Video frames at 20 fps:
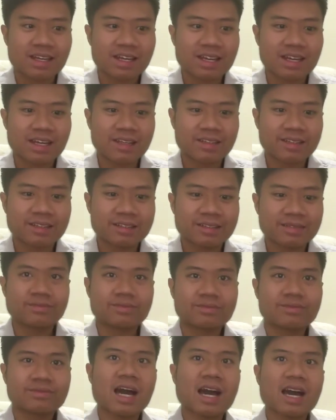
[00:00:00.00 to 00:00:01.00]
And
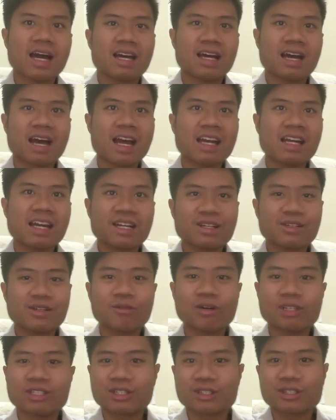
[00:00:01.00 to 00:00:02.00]
I
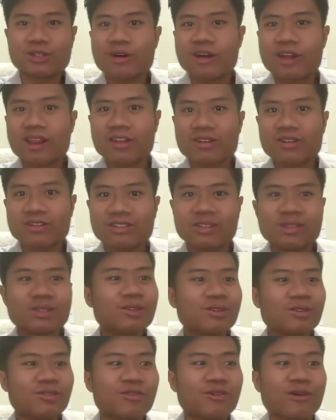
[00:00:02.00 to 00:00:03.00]
know what you're going through.
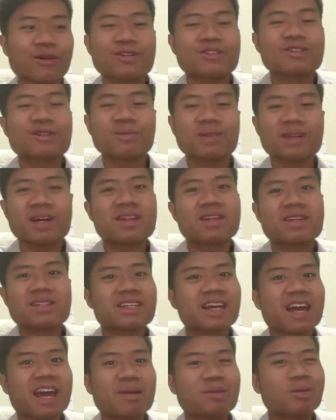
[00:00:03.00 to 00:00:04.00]
You're forced to play
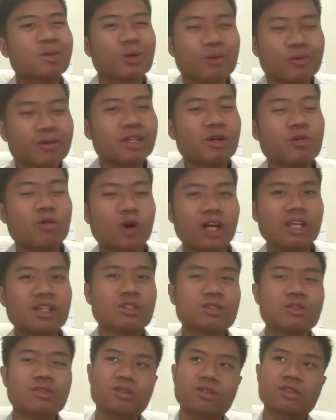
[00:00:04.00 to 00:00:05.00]
this game. You don't really
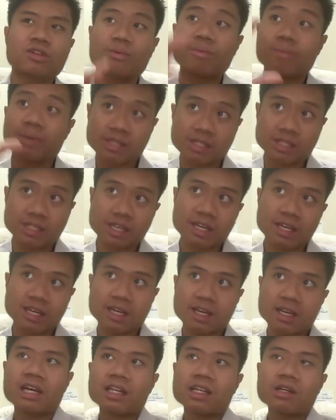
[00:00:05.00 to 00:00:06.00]
want to. You're busy
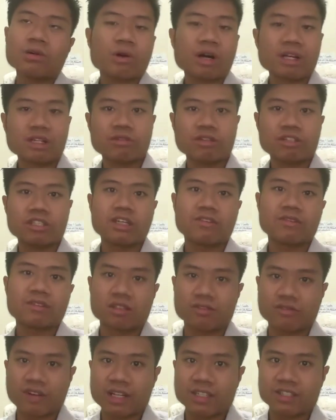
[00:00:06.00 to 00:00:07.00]
and you want to achieve
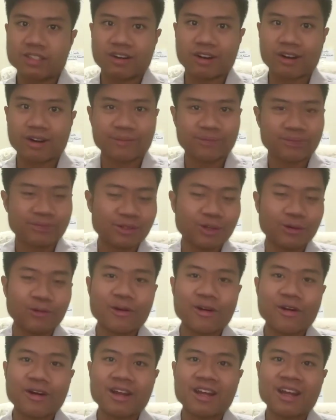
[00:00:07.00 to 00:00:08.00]
this faster. Don't
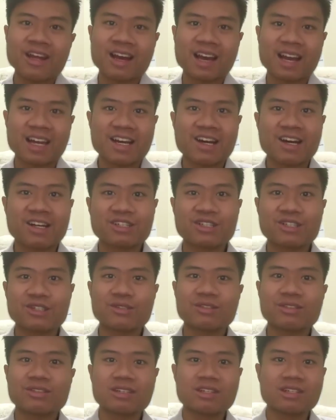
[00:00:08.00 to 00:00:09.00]
worry, I got
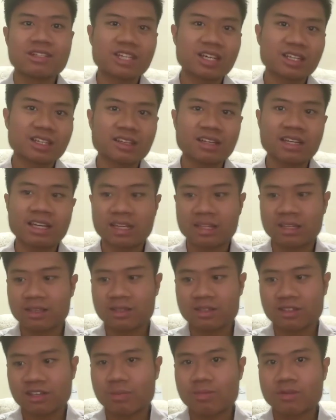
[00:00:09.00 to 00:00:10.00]
you. Check the link in the
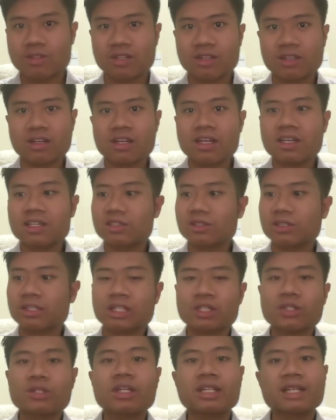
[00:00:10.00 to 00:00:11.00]
description so
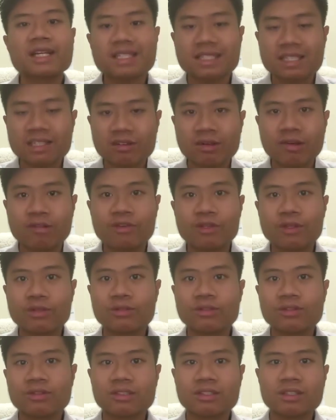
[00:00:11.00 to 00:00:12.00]
that you can easily
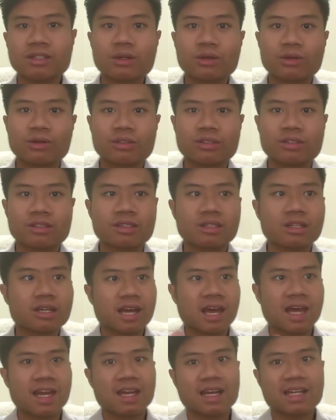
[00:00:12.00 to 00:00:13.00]
review the notes
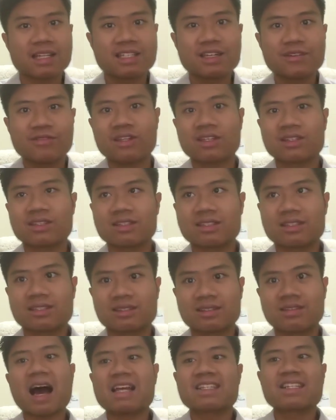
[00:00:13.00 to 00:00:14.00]
and achieve
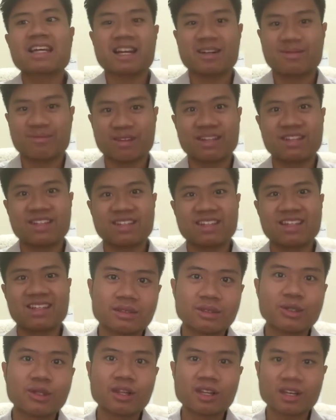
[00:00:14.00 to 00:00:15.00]
this assignment.
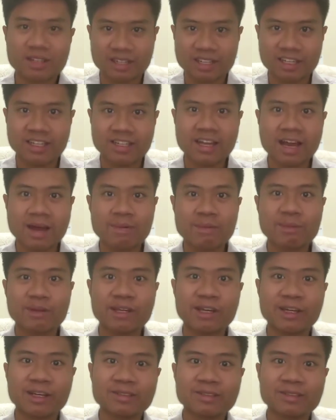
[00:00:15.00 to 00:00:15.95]
Good luck and happy playing.